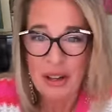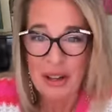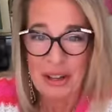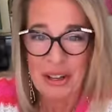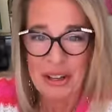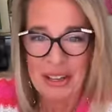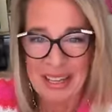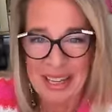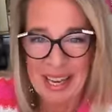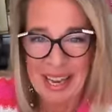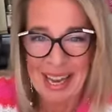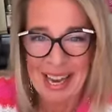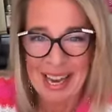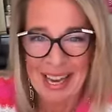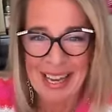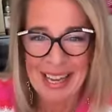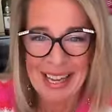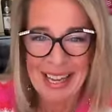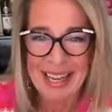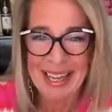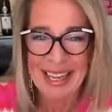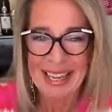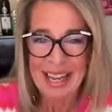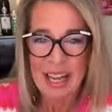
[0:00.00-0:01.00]
So look
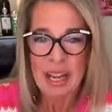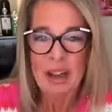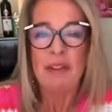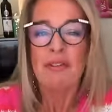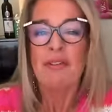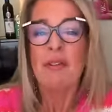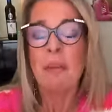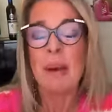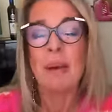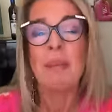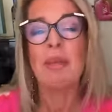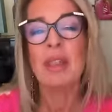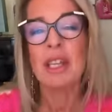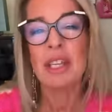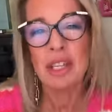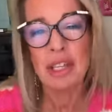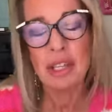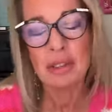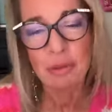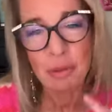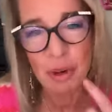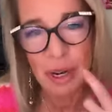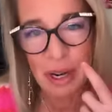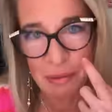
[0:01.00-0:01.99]
here. For people,
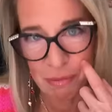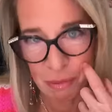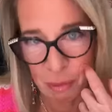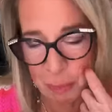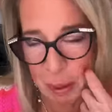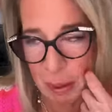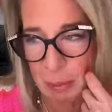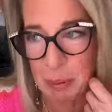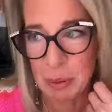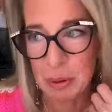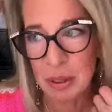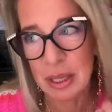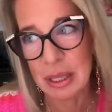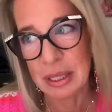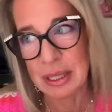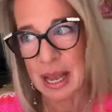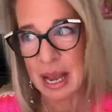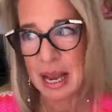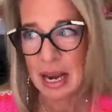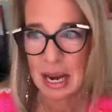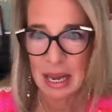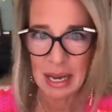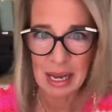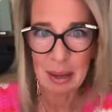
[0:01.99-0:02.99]
this is really for people that
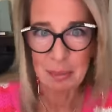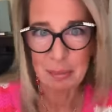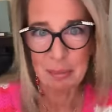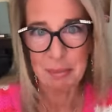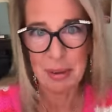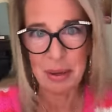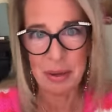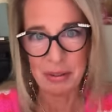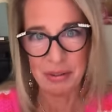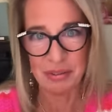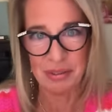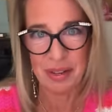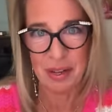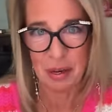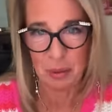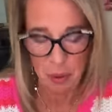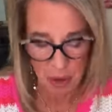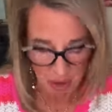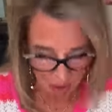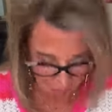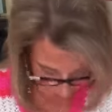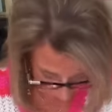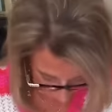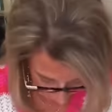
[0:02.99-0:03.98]
say like I'm milfy
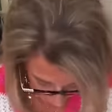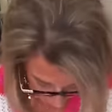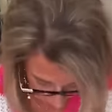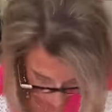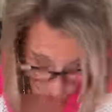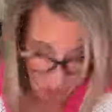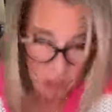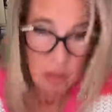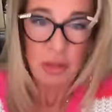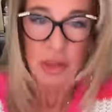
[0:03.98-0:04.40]
or whatever.